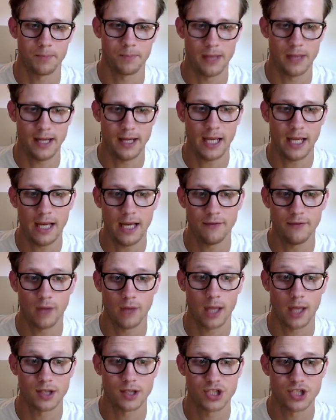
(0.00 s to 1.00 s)
I
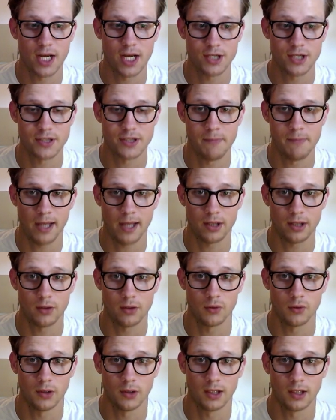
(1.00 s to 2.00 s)
have changed the
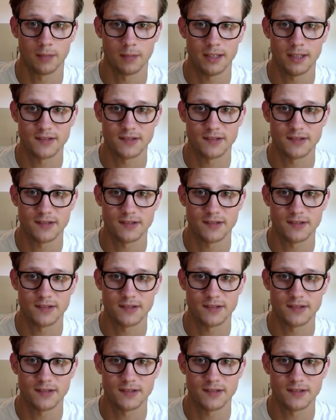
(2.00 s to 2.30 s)
menu a little bit.